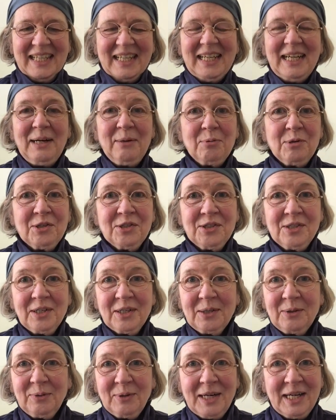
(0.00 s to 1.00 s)
I wasn't
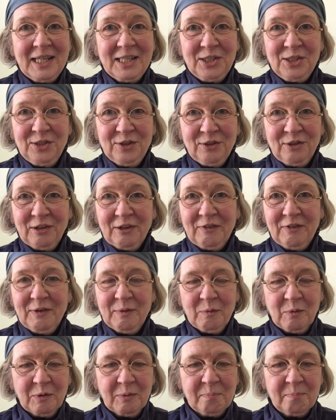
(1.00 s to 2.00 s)
quite sure if
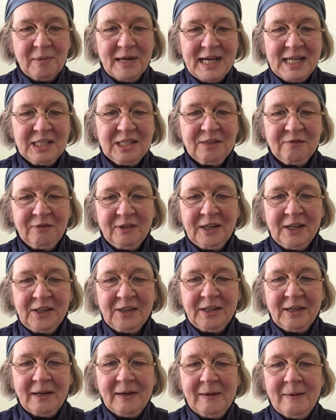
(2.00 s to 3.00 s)
it would pass,
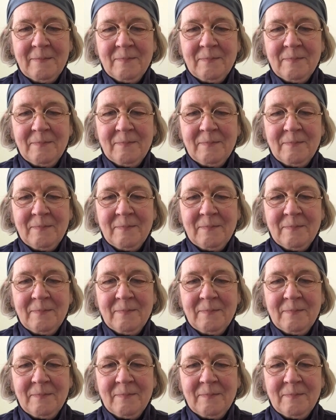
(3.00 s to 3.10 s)
Father.